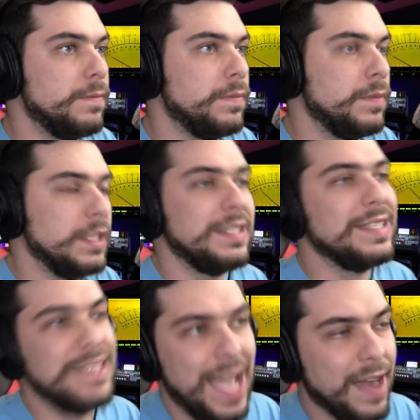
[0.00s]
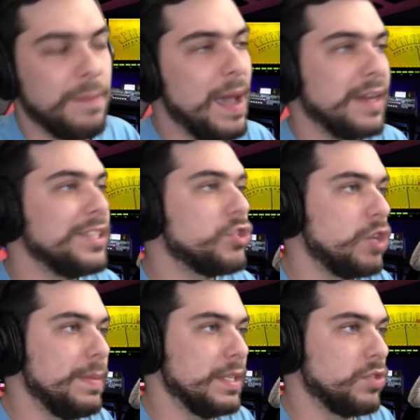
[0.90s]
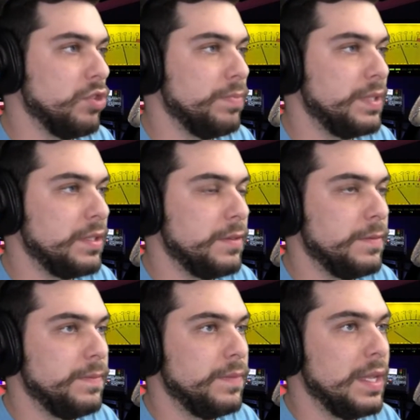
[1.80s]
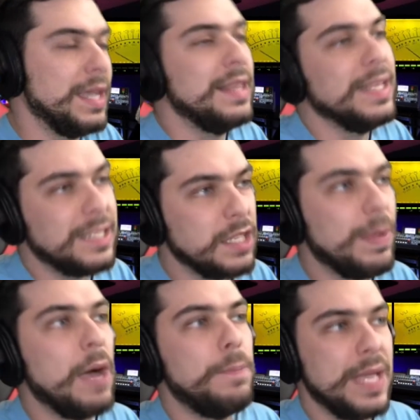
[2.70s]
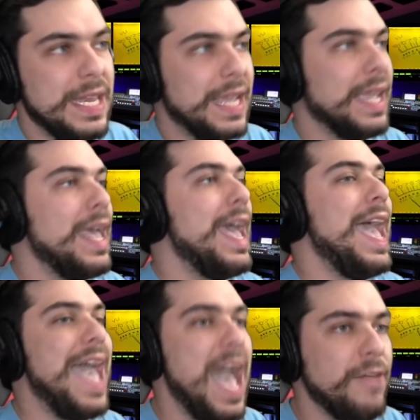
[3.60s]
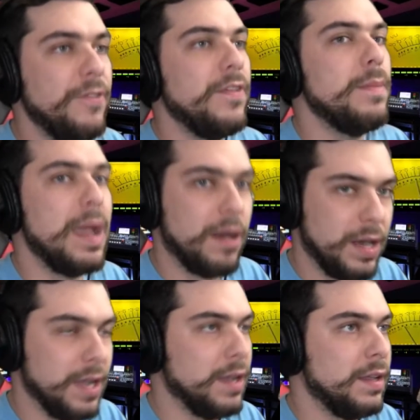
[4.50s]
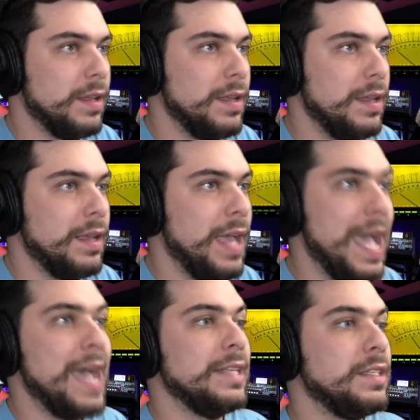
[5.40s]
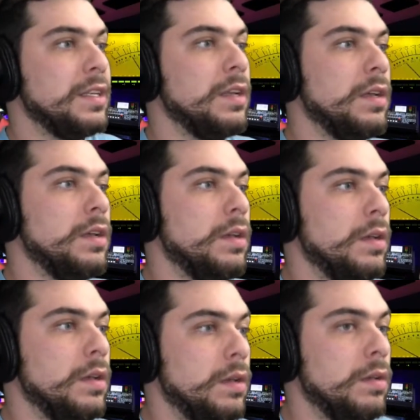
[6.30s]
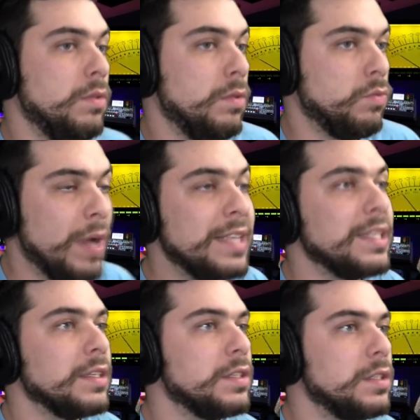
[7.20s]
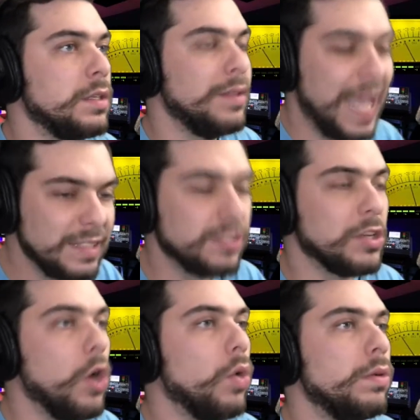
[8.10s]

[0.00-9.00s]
This is not about extremist groups. This is about pinning half of America as racists. That's the goal.